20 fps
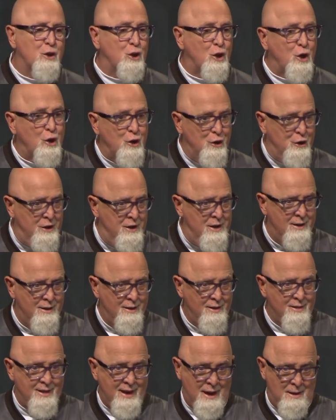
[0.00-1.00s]
to learn
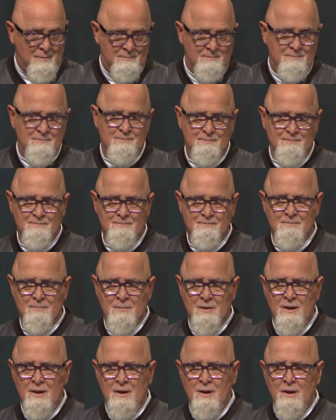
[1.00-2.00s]
them.
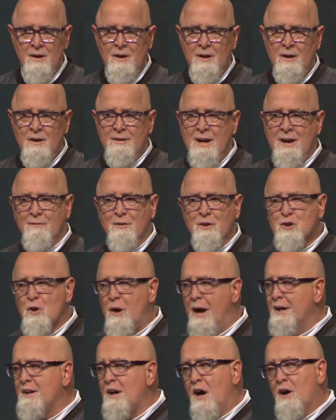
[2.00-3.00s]
Never
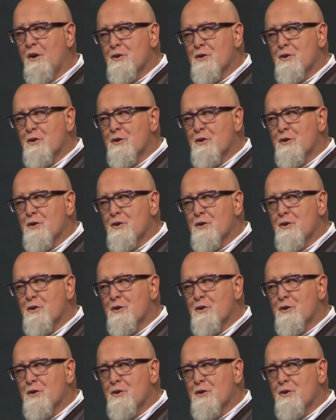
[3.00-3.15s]
tried to